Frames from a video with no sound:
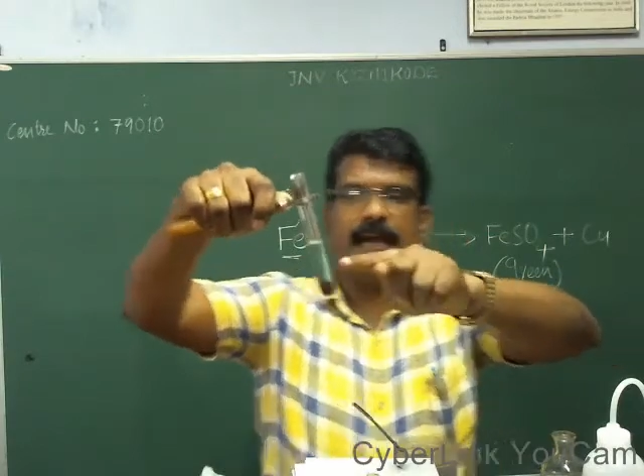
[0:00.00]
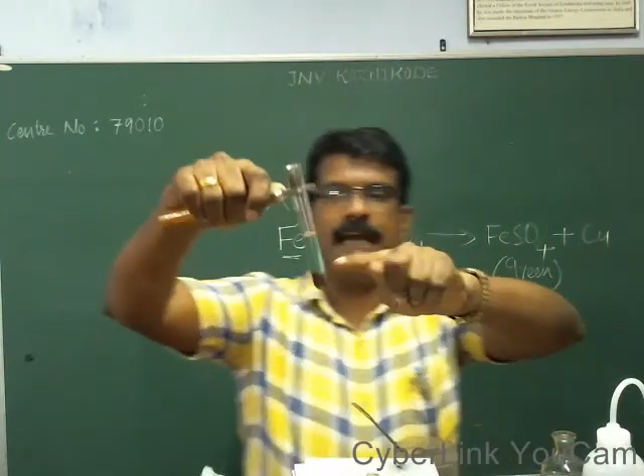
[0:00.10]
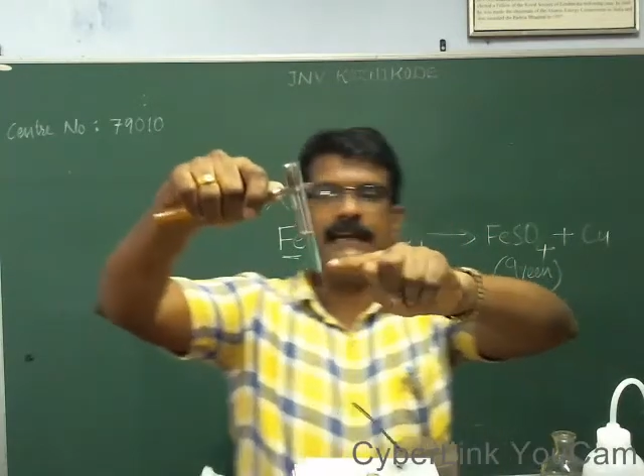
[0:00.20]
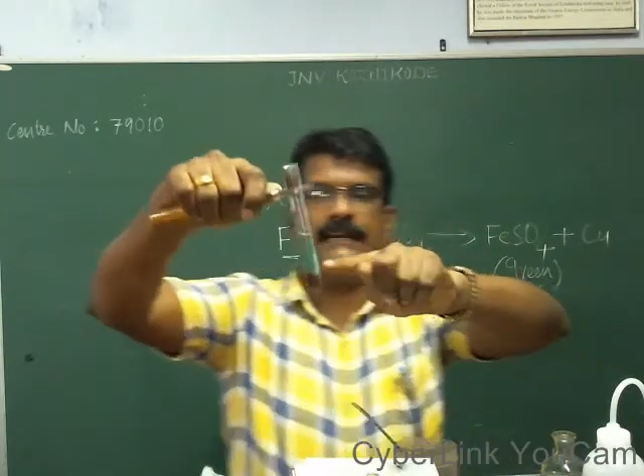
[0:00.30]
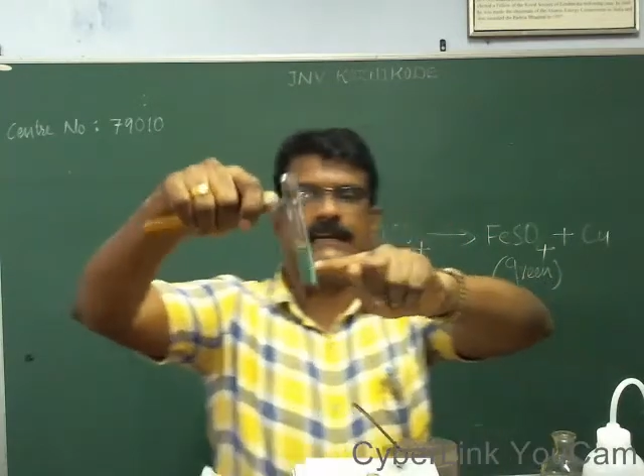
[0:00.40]

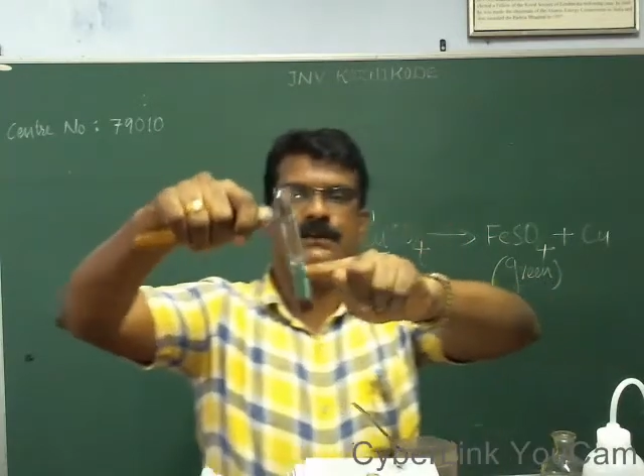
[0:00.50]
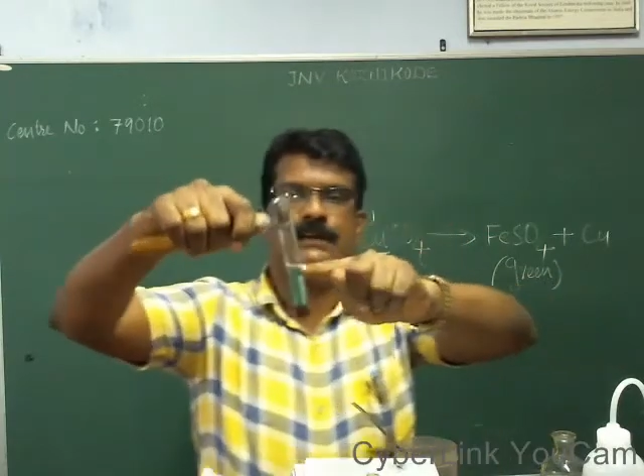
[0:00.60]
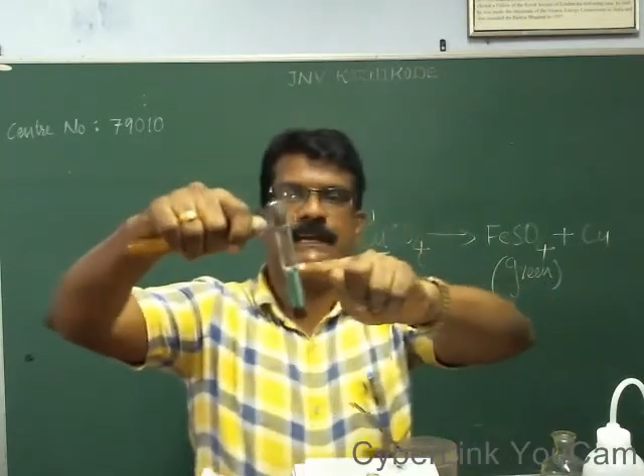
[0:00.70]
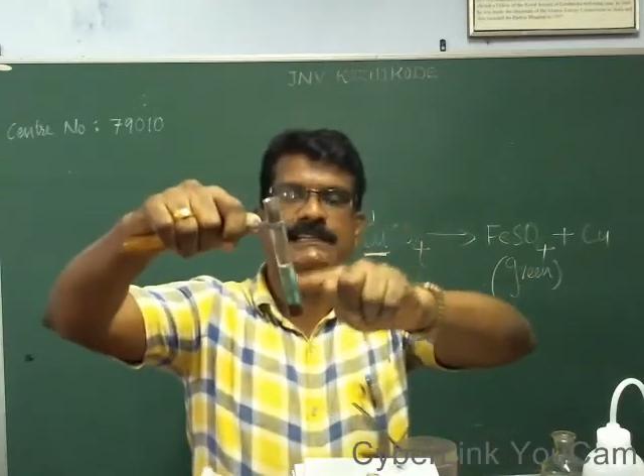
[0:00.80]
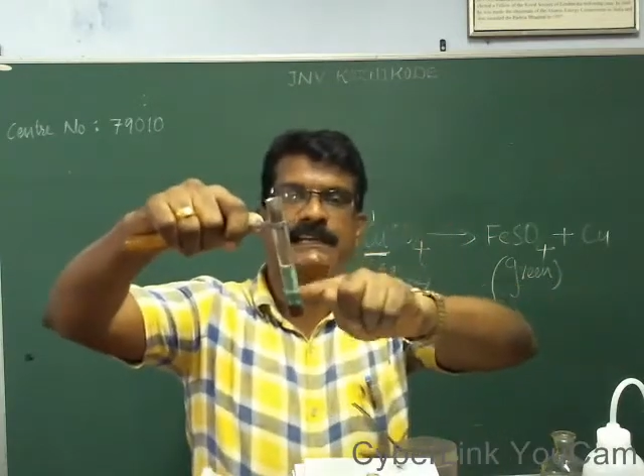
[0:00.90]
And here you
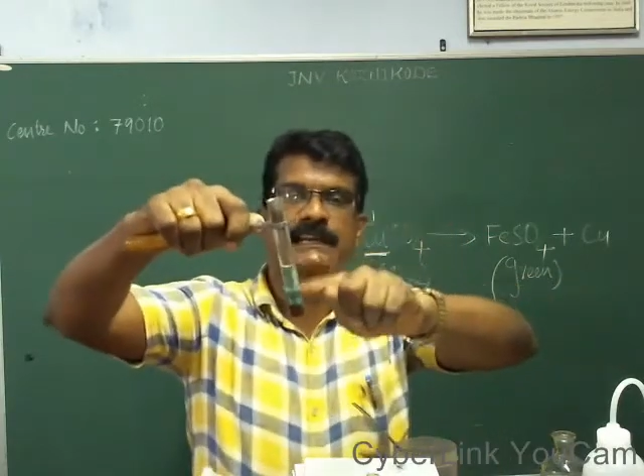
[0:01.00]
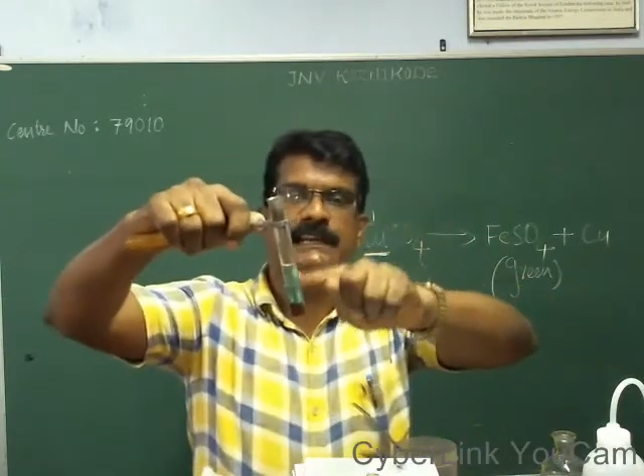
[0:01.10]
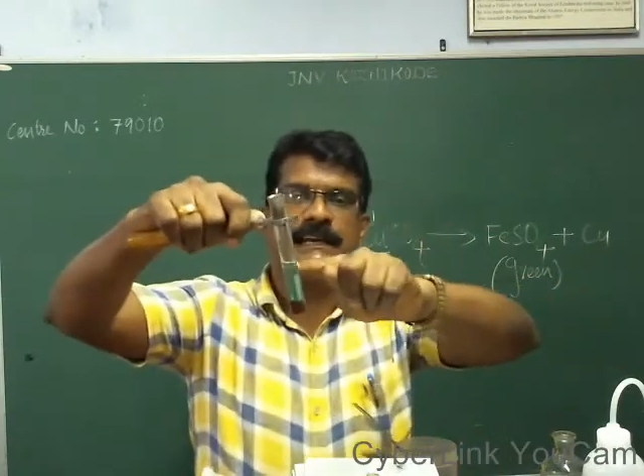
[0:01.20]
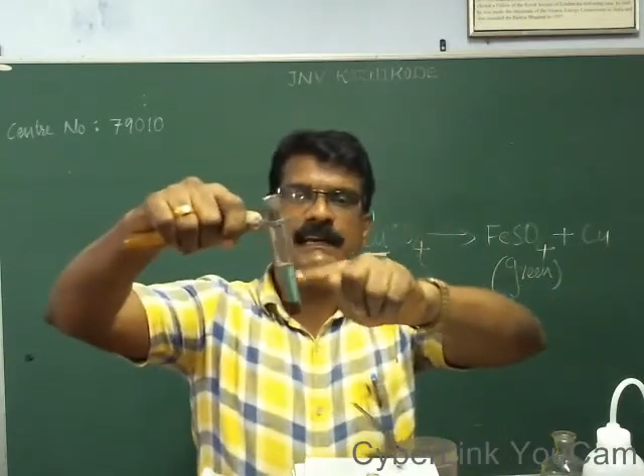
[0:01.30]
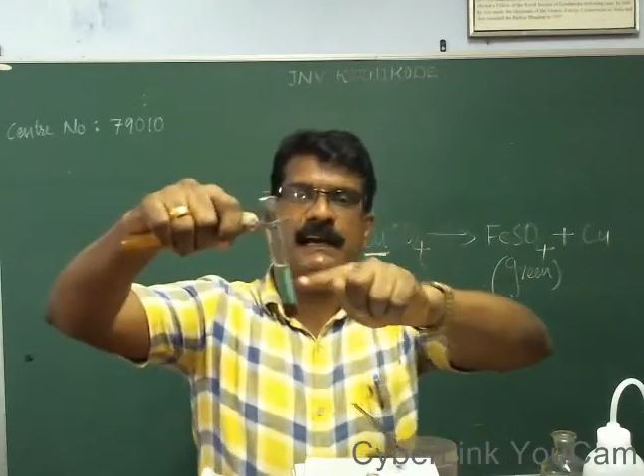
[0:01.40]
can see
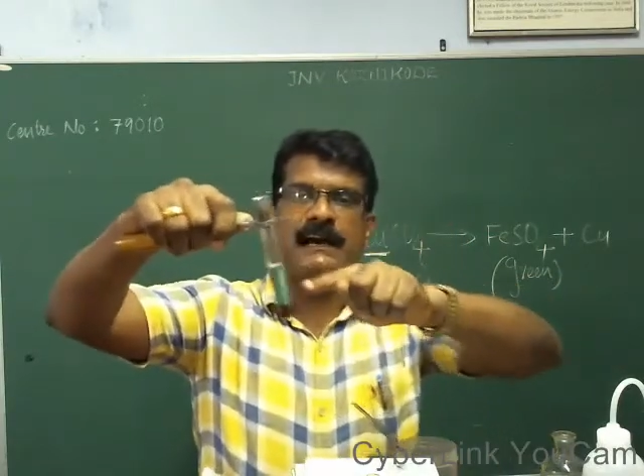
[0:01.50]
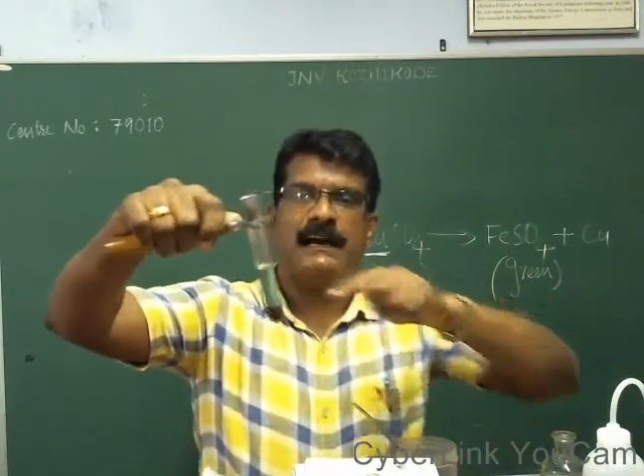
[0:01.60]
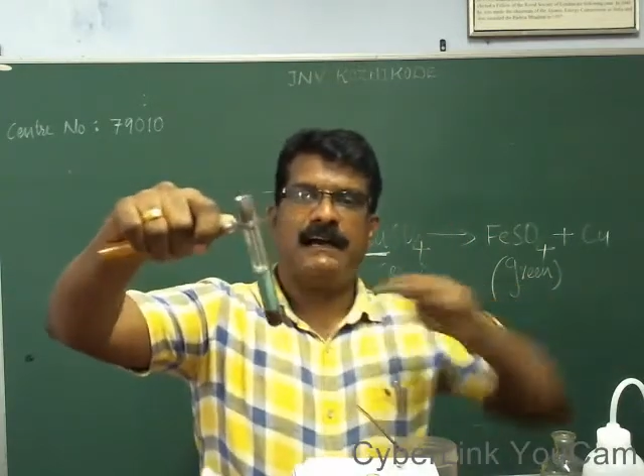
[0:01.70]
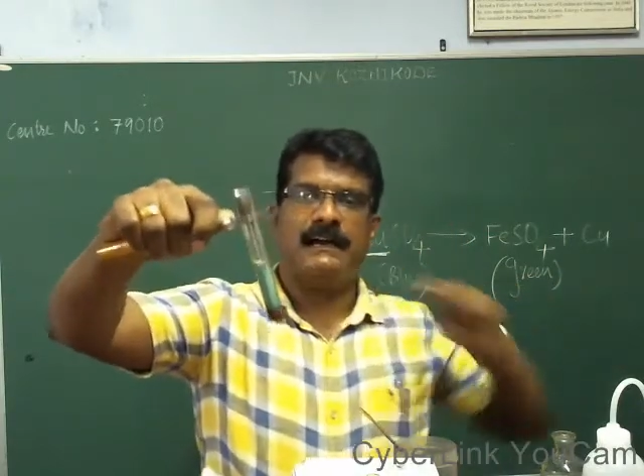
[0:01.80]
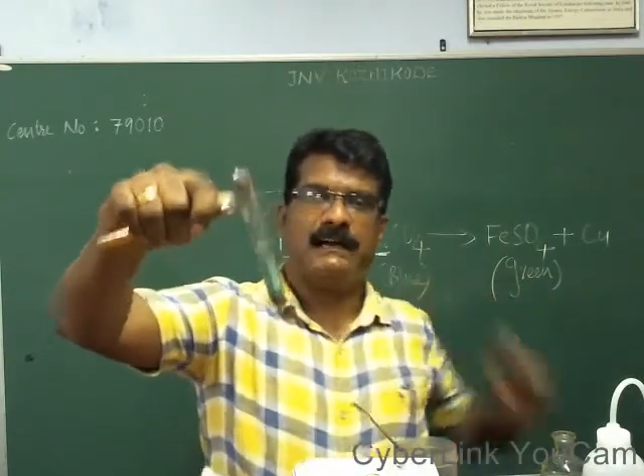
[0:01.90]

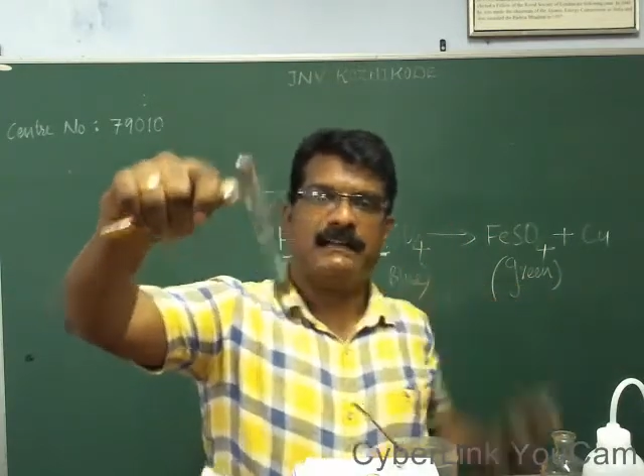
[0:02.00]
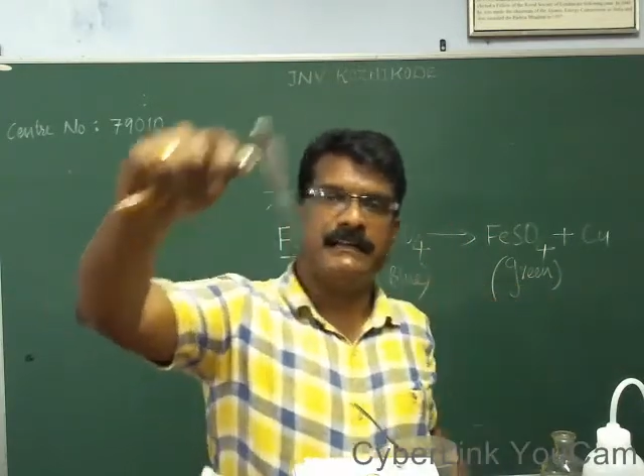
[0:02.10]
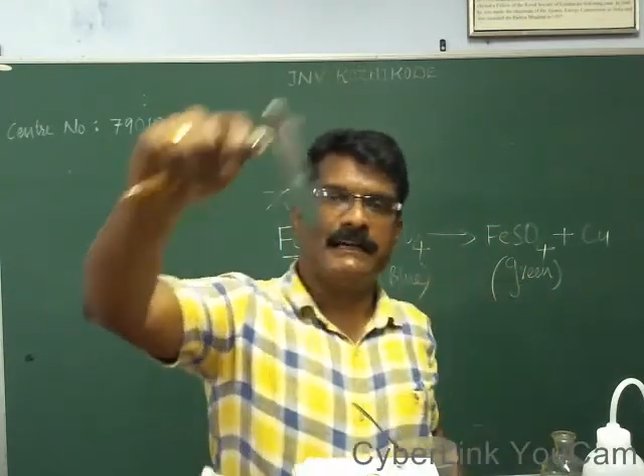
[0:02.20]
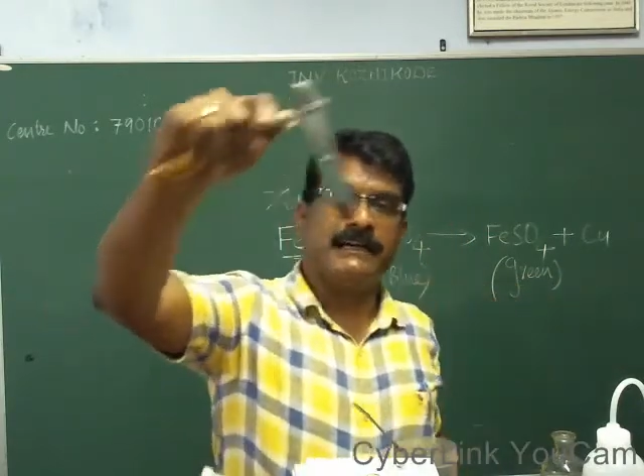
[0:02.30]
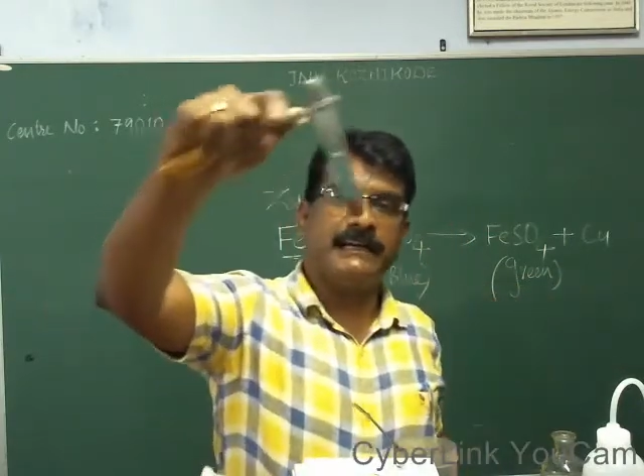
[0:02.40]

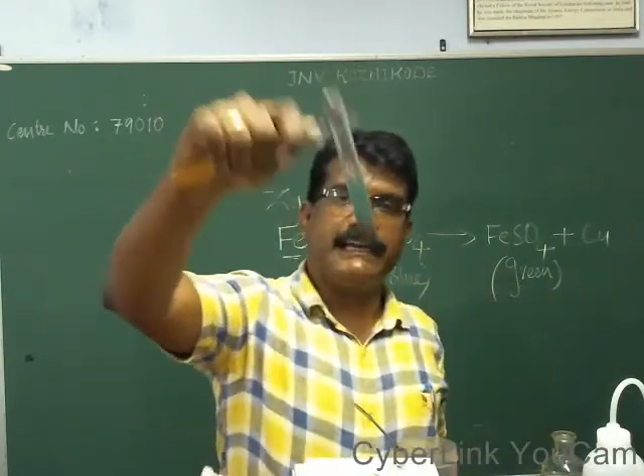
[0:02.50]
the